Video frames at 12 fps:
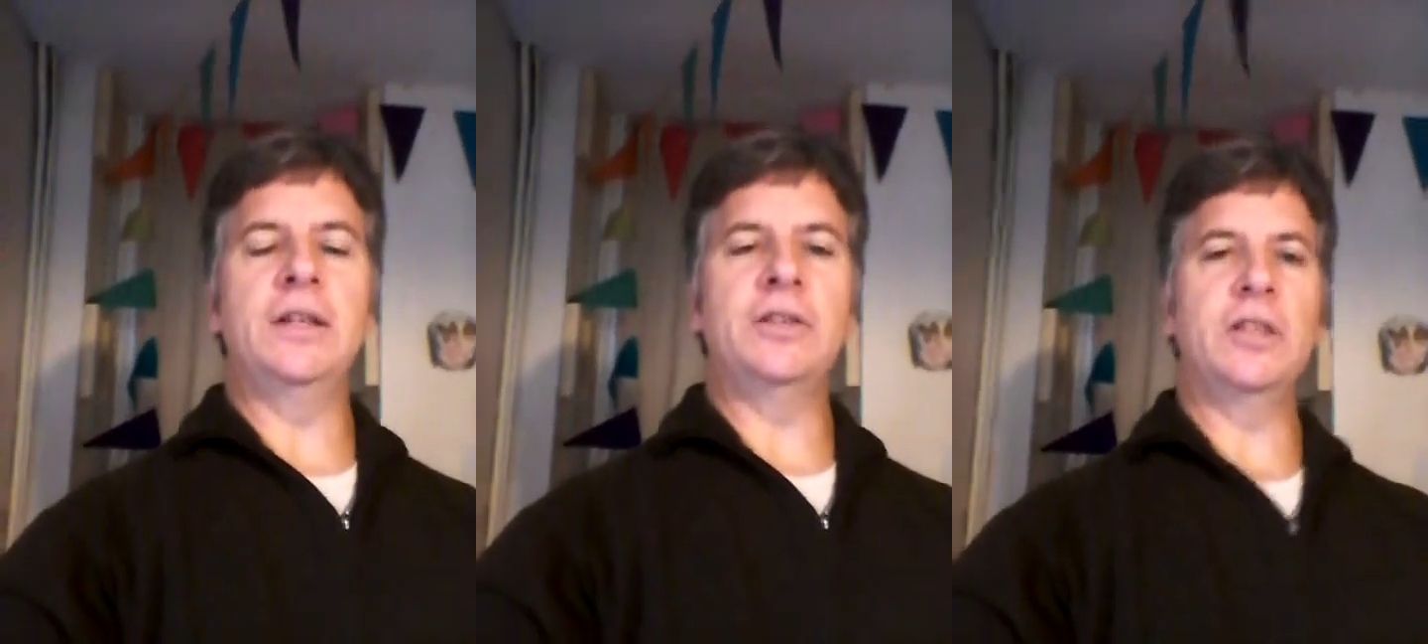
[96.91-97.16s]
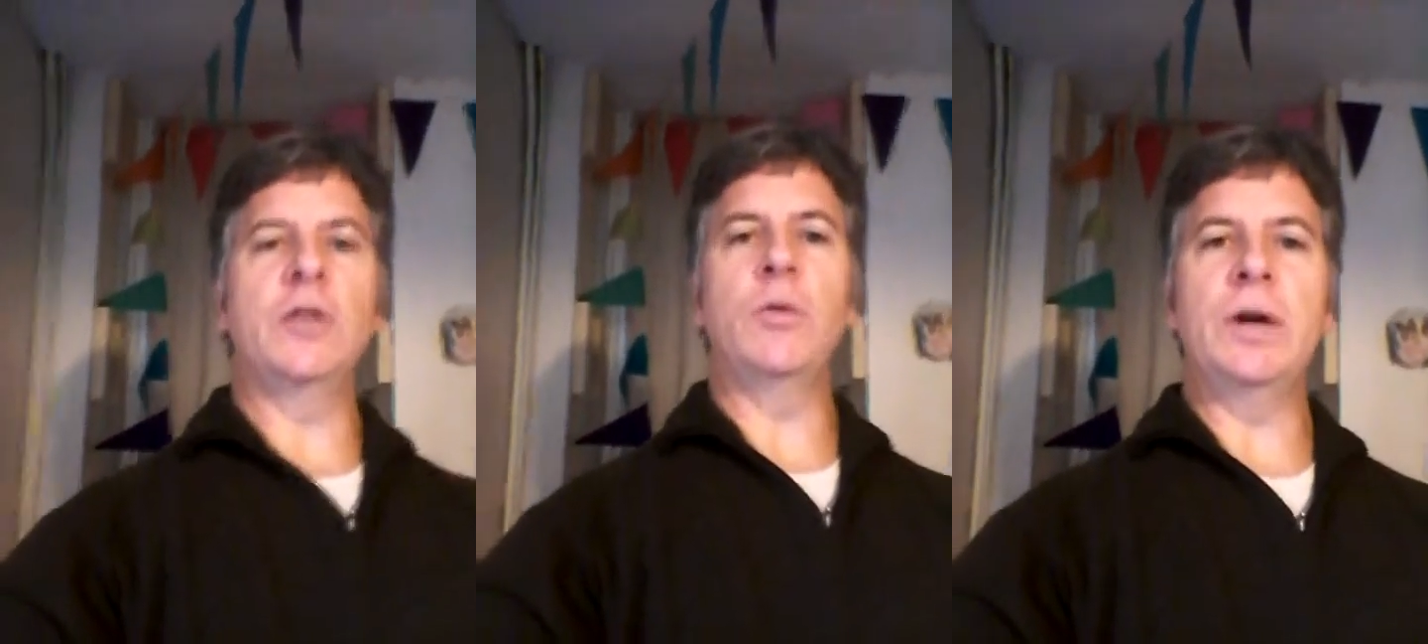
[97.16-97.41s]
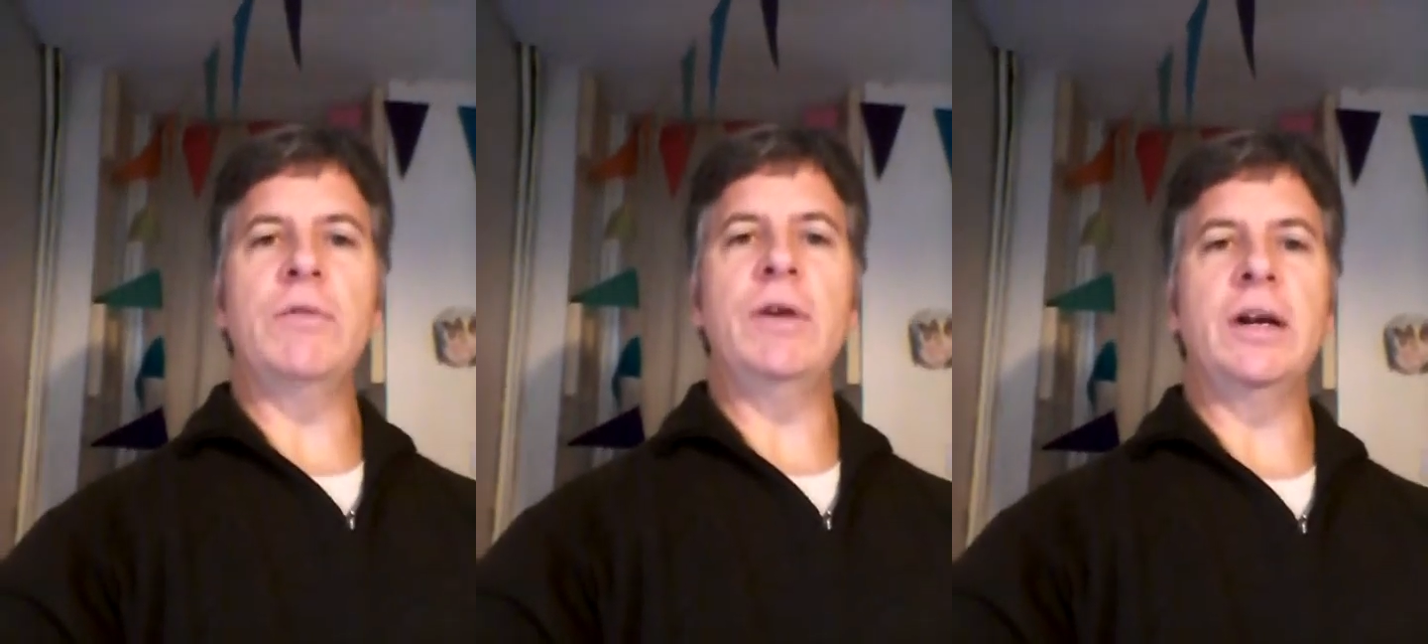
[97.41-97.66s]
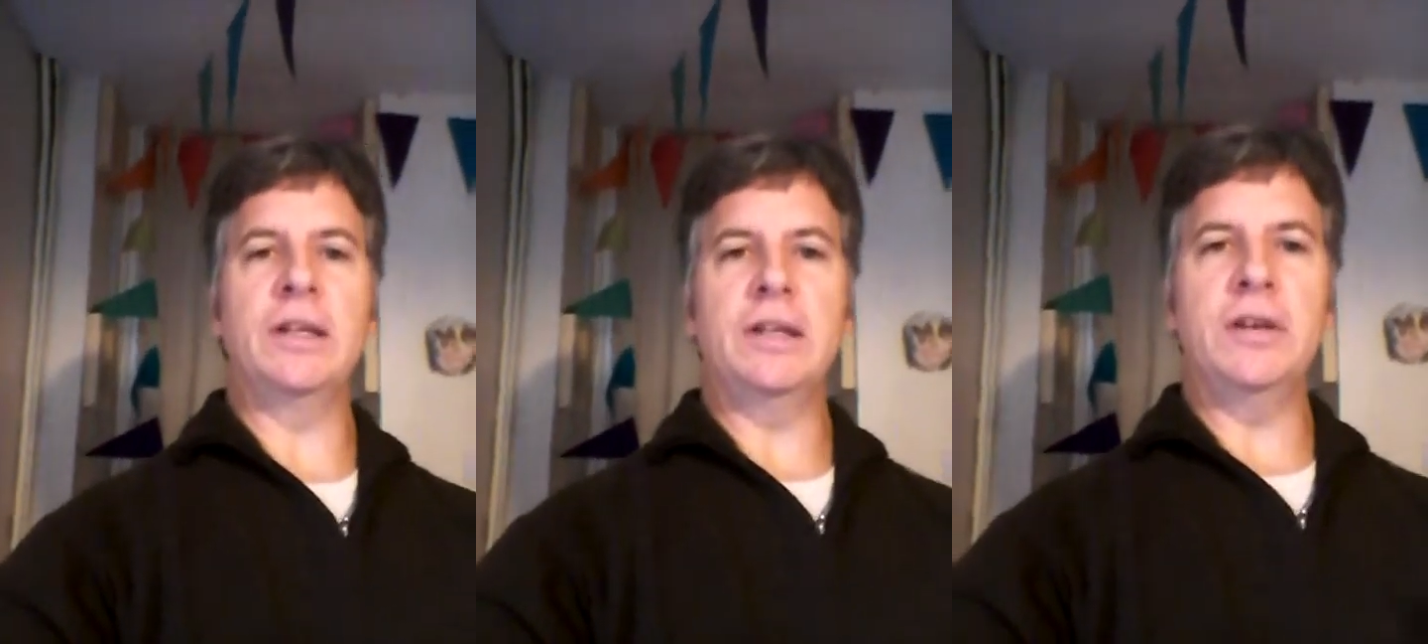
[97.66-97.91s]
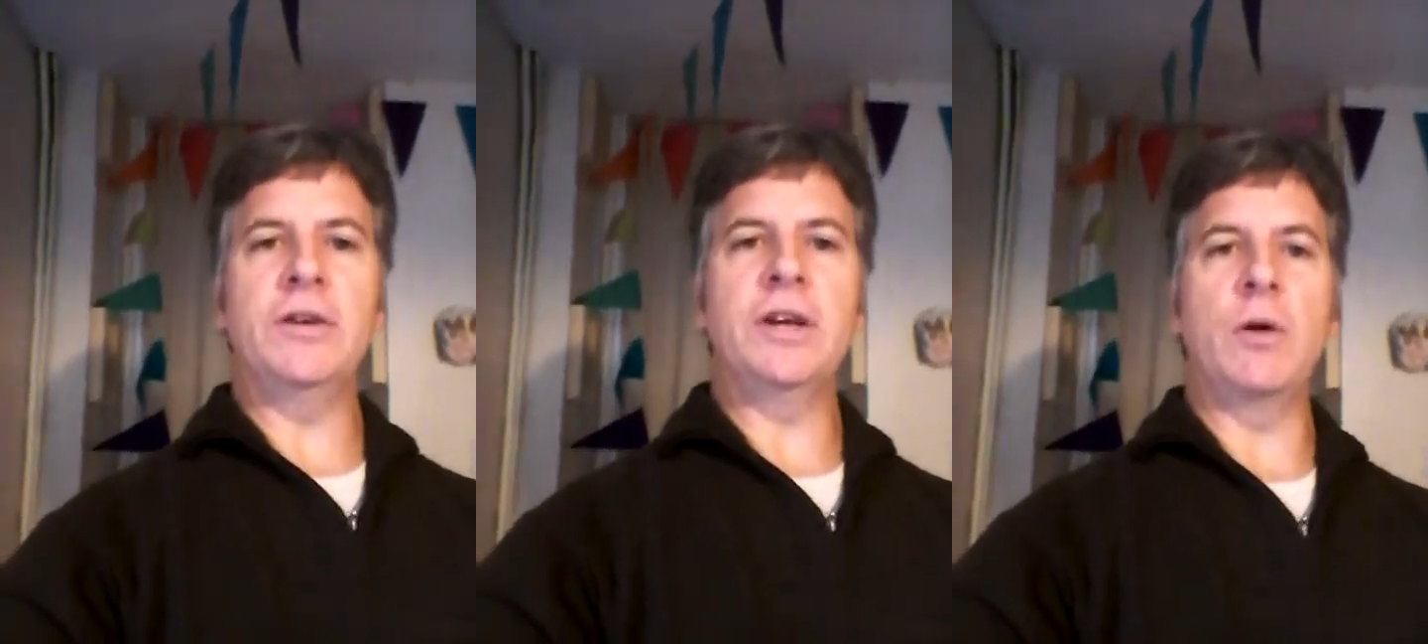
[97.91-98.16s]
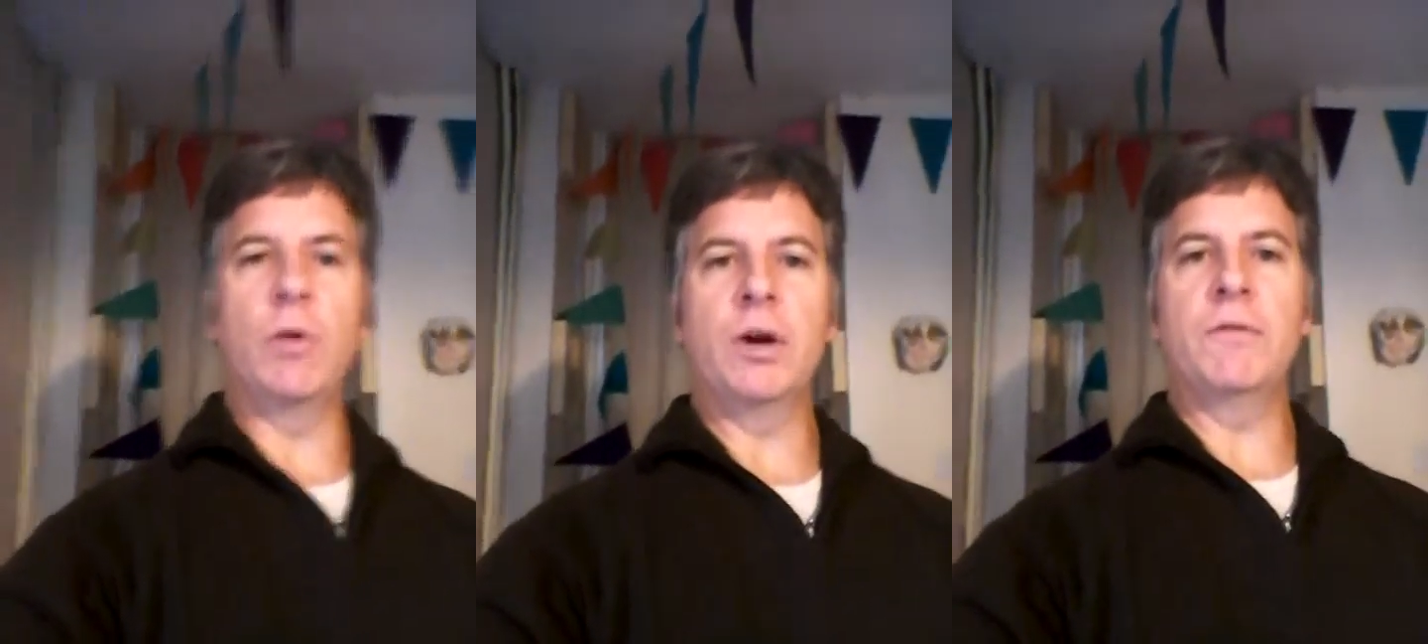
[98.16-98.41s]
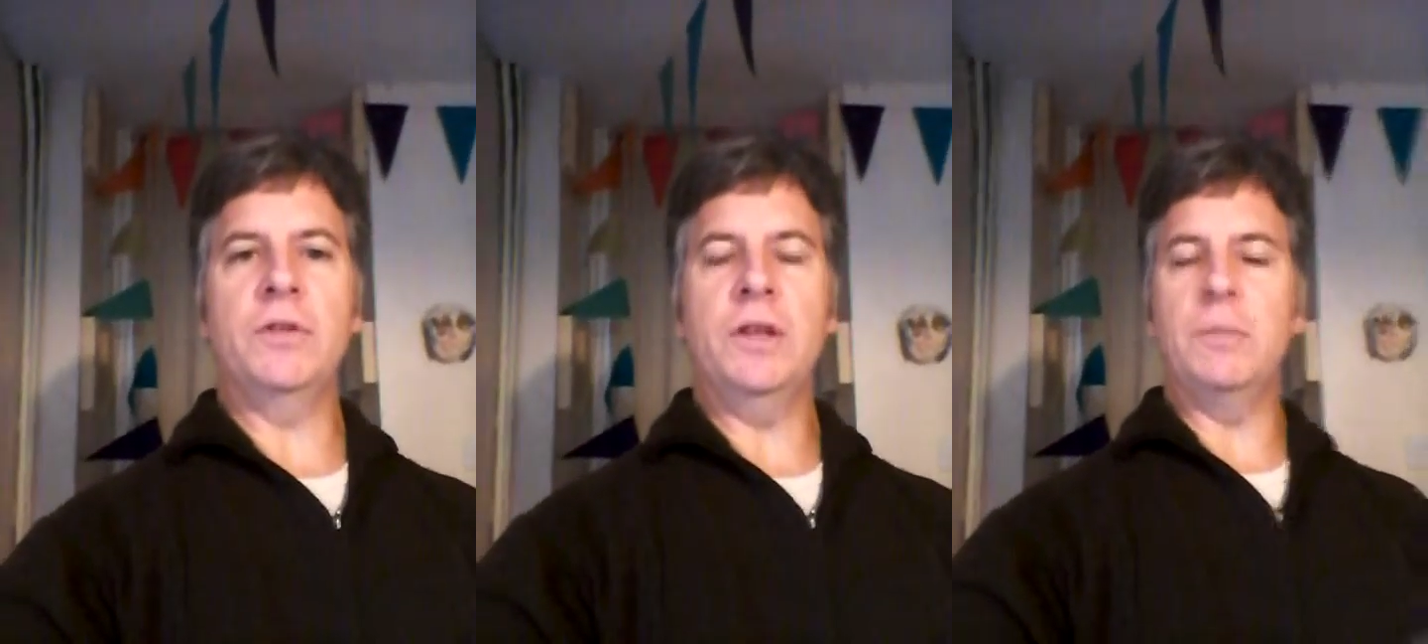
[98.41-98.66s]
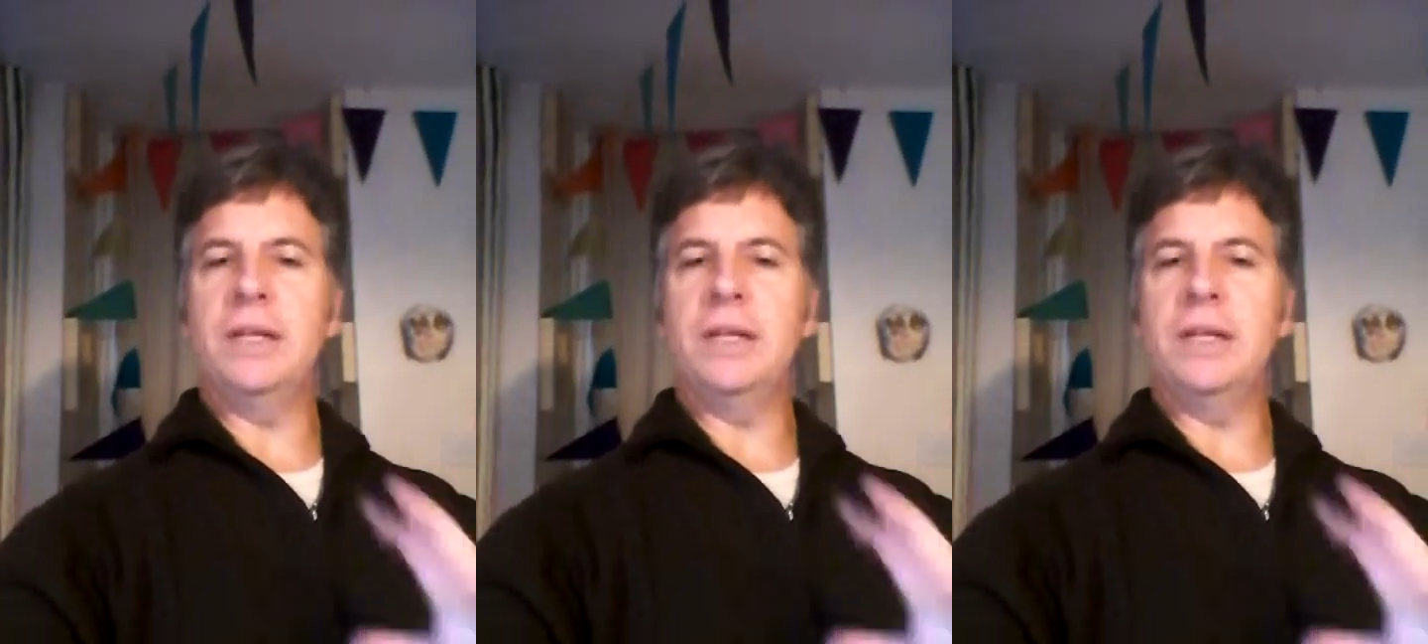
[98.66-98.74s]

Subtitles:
It's the other way around, get the internet working for them.